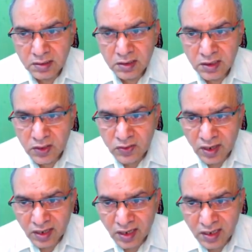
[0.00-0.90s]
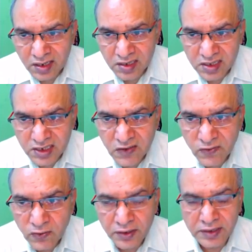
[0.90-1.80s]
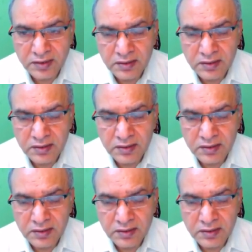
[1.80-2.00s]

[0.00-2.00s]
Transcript: the neutral current is still flowing